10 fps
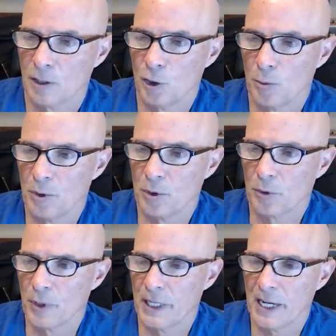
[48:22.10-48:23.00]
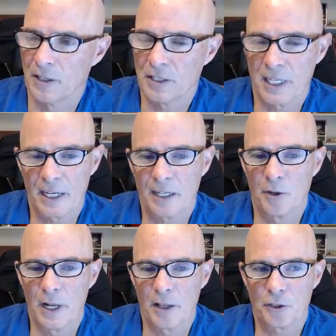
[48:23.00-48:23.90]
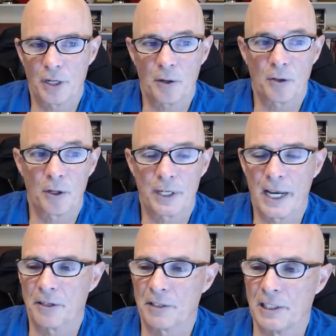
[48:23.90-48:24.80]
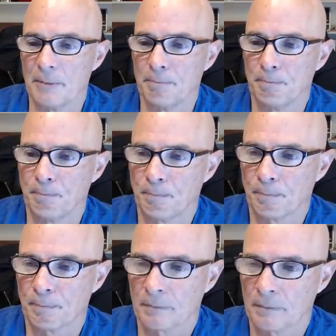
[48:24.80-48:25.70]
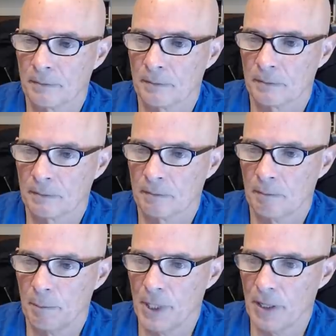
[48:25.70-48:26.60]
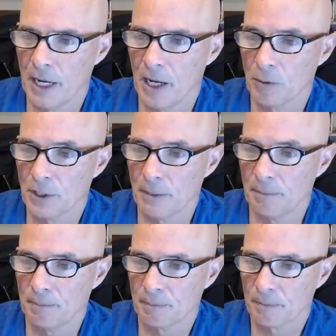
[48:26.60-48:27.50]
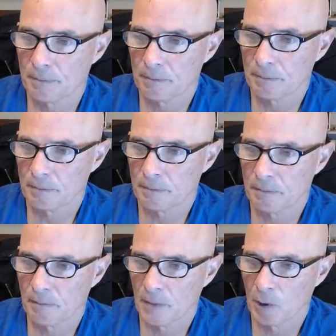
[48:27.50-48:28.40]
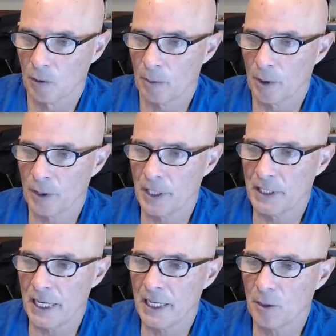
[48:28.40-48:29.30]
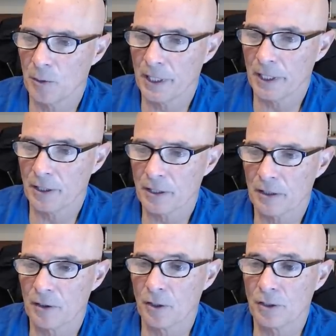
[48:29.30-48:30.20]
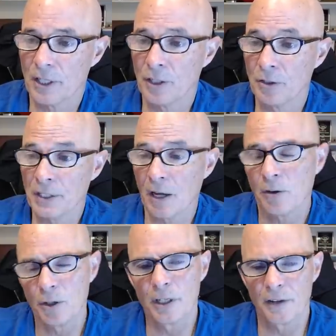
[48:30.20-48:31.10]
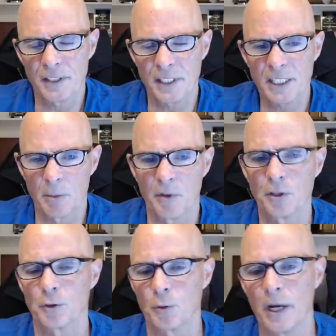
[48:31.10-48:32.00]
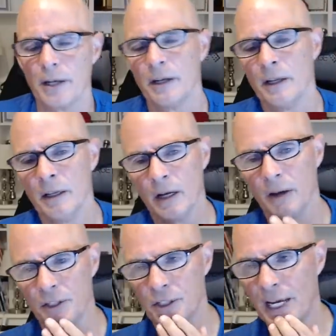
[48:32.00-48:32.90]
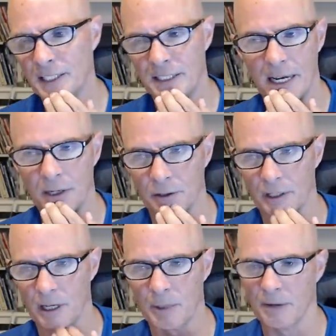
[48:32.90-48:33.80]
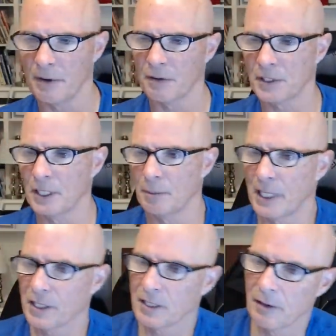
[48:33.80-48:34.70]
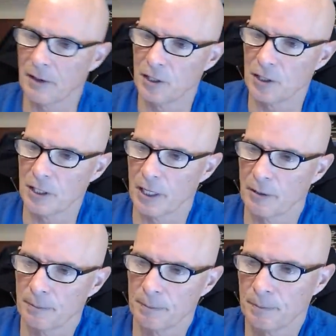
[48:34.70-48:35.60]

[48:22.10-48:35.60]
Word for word: assume these are the green candles. You got to go down the track with all your candles lit. Beer Hound, what's up? What about crazy 80 to 1 hitters? Those, they do sound good. I've seen some of those run on the chassis dyno side, but I've never seen them tested on the engine dyno.